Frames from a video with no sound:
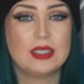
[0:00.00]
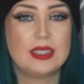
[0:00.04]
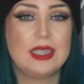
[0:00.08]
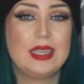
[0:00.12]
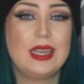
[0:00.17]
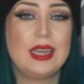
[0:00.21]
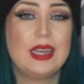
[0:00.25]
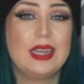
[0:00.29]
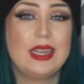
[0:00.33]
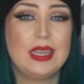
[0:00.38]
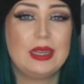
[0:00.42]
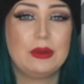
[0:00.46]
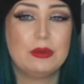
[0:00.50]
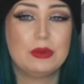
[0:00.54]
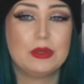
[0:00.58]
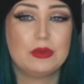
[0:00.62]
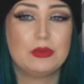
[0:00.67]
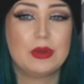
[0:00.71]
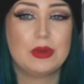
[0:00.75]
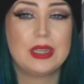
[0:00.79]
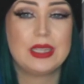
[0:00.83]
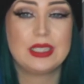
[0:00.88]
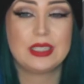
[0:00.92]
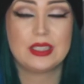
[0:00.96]
and he was
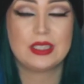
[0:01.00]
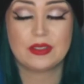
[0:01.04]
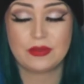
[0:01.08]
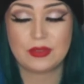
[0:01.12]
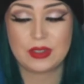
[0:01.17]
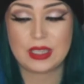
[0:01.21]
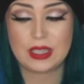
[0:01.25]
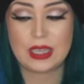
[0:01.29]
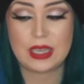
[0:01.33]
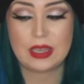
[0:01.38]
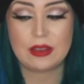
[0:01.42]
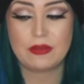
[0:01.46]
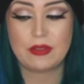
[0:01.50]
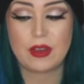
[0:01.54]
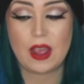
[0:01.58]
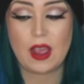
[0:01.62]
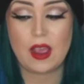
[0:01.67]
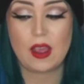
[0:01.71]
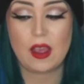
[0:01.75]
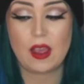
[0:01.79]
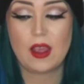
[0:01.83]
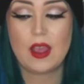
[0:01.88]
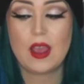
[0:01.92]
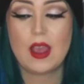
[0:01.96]
willing to forgive
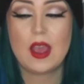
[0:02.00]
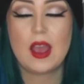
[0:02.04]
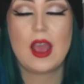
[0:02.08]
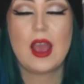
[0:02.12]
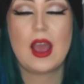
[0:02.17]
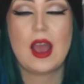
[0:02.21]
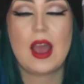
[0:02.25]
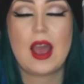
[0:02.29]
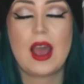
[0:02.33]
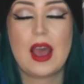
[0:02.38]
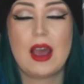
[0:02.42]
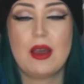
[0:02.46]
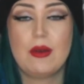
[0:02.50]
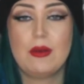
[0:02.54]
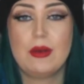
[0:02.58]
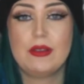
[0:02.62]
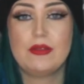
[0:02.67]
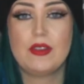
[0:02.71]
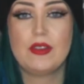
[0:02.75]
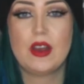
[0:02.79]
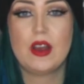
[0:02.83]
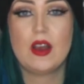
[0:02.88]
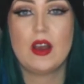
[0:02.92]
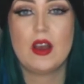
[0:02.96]
her.
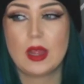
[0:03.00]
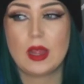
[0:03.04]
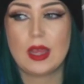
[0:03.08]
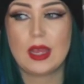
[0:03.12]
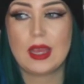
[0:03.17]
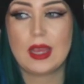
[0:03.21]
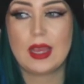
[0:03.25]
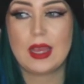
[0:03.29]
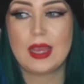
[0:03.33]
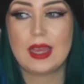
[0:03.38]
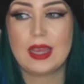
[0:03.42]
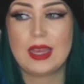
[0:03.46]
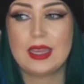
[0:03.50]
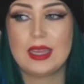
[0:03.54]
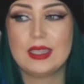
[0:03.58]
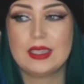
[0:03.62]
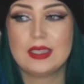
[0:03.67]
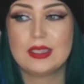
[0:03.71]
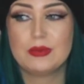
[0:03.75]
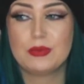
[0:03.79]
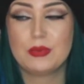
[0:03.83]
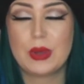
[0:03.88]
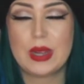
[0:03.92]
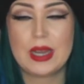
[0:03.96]
However, his
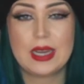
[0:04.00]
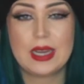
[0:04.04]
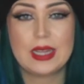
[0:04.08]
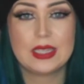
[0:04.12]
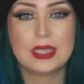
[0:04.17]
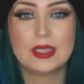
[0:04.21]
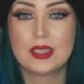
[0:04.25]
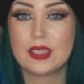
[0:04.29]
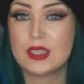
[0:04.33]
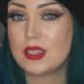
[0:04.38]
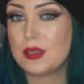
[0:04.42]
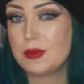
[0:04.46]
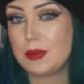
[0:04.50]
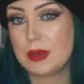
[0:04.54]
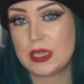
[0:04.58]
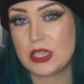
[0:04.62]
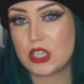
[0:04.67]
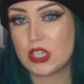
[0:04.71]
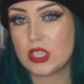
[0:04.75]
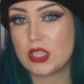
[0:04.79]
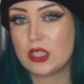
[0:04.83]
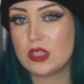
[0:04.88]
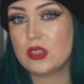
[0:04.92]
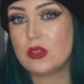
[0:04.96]
when his
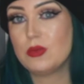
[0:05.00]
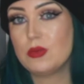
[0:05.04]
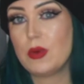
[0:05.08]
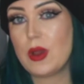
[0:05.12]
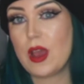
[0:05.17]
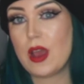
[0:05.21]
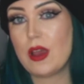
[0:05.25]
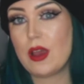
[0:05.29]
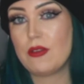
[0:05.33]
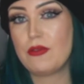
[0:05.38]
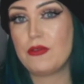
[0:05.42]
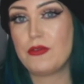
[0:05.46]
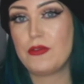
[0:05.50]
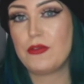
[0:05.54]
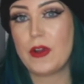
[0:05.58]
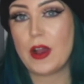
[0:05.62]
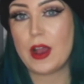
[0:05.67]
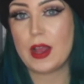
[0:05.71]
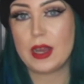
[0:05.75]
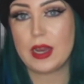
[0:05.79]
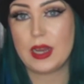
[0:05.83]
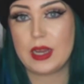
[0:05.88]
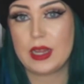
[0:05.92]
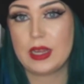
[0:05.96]
suspicions were
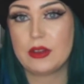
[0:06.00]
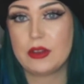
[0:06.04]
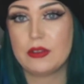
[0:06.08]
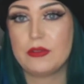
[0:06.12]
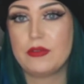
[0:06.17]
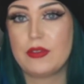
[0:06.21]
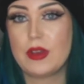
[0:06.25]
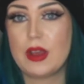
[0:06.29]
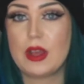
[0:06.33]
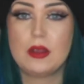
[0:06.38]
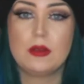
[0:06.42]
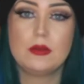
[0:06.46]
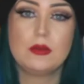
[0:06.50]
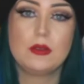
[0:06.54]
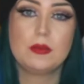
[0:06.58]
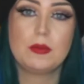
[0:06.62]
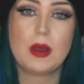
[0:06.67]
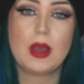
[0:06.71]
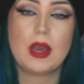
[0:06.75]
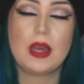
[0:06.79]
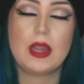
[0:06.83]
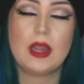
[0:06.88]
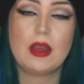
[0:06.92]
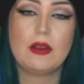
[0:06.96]
finally confirmed
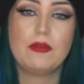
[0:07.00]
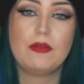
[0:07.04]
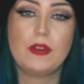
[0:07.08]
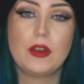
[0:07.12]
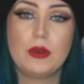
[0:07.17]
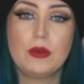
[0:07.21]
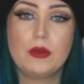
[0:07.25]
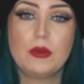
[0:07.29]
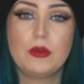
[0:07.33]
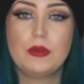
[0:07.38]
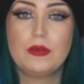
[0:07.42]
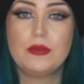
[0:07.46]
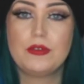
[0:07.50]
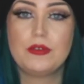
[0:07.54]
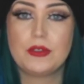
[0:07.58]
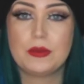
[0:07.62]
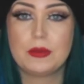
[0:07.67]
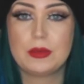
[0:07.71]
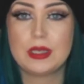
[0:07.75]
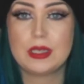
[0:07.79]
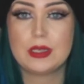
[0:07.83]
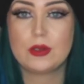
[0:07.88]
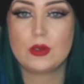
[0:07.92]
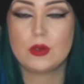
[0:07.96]
by that phone call from
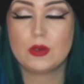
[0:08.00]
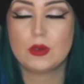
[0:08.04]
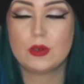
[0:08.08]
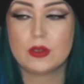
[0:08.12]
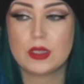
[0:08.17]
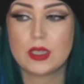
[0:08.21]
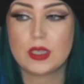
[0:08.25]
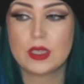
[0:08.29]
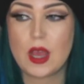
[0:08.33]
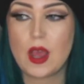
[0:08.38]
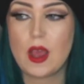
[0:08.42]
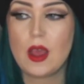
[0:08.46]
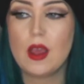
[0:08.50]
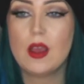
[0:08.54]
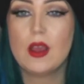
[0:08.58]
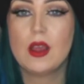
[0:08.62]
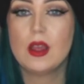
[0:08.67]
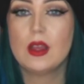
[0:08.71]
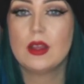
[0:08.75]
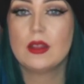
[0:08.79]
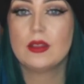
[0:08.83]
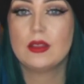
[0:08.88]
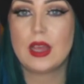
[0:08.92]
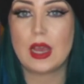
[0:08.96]
his daughter,
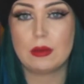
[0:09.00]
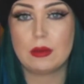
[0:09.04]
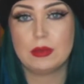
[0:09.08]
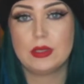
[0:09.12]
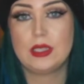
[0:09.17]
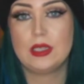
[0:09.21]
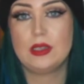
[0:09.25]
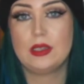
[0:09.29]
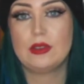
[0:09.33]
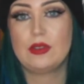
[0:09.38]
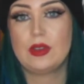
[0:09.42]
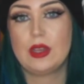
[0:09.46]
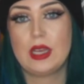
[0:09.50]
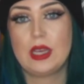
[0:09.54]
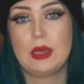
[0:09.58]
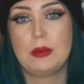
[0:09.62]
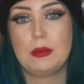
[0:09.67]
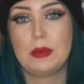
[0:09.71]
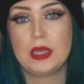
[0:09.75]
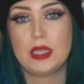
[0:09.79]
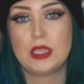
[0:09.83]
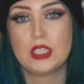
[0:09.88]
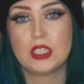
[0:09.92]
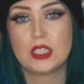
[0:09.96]
that was it for him.
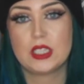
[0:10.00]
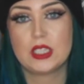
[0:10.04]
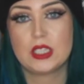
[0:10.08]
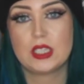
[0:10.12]
He just